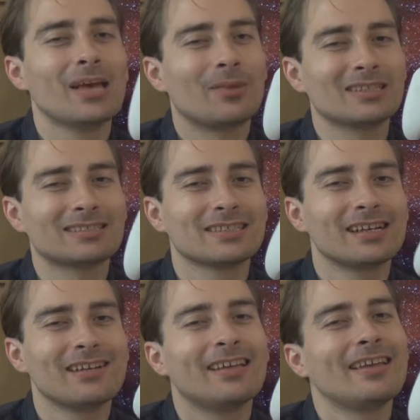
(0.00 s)
But
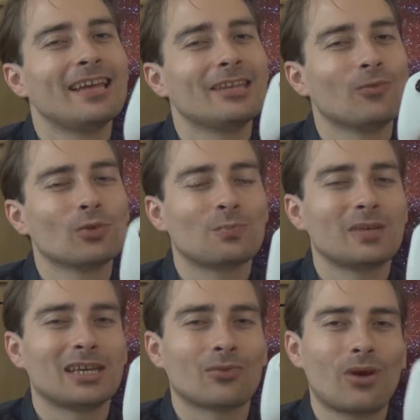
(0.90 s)
still, it would
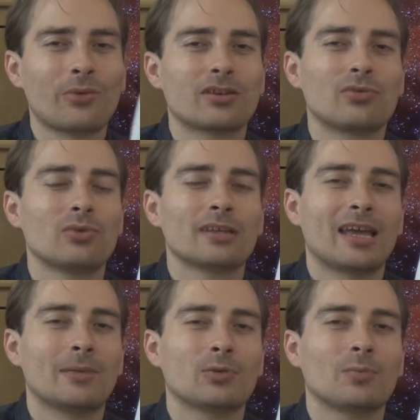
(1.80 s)
be a very cool
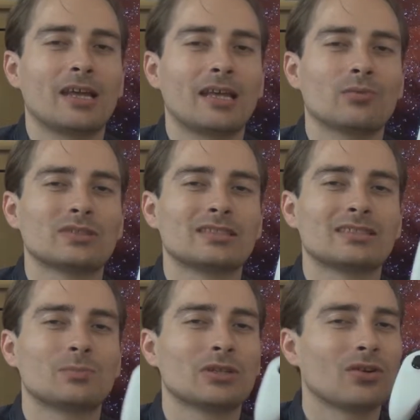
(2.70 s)
game to play it with
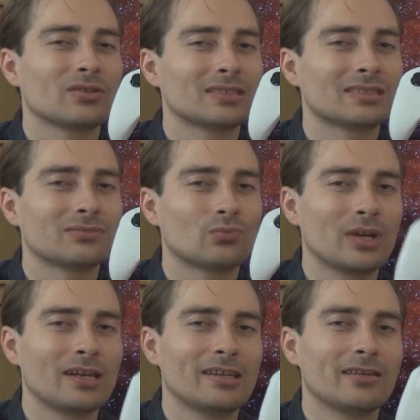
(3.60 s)
this because it's
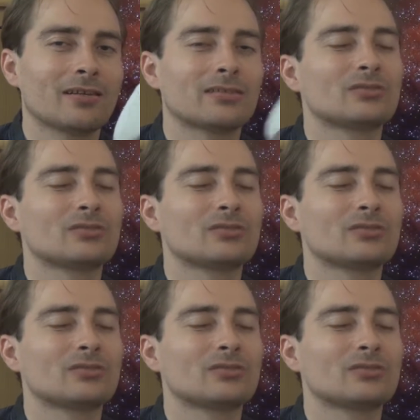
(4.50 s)
really